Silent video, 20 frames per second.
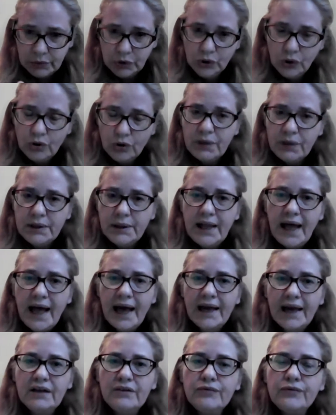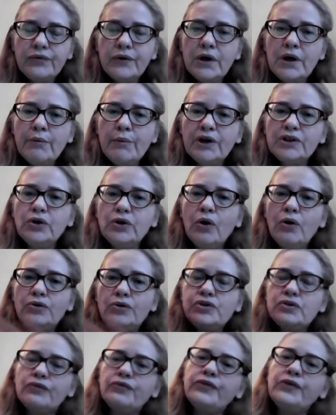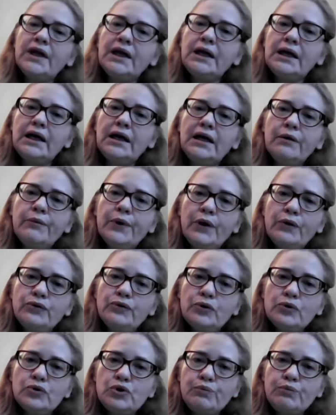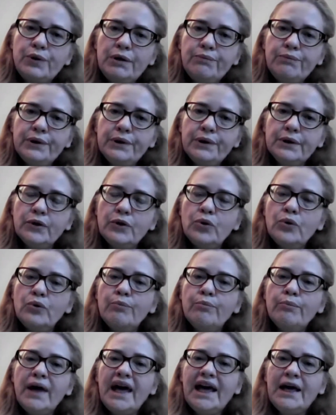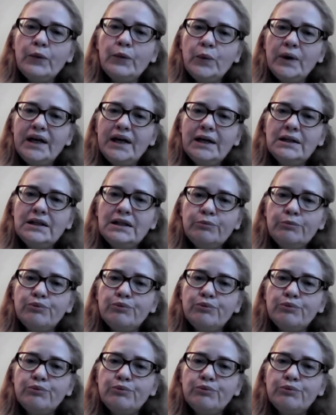normal life, but also thinking about those people who may we